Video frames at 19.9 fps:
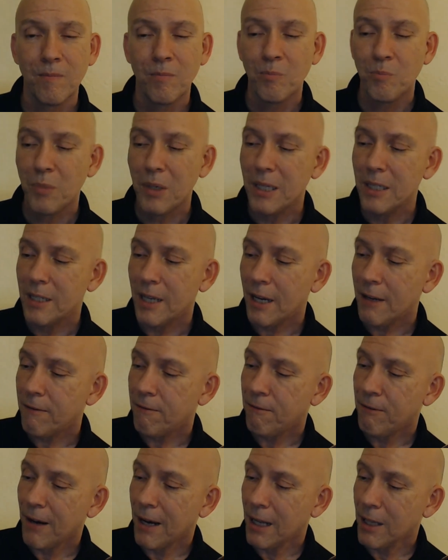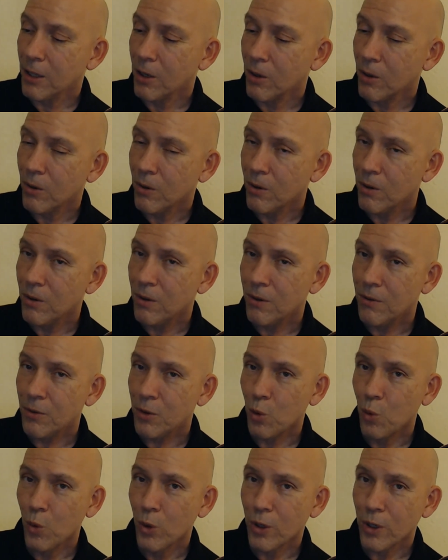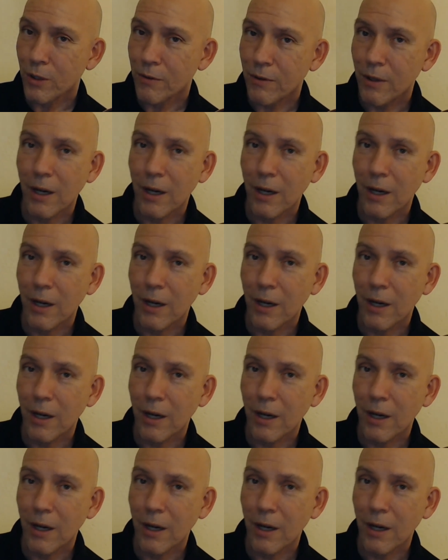Because I follow the Word of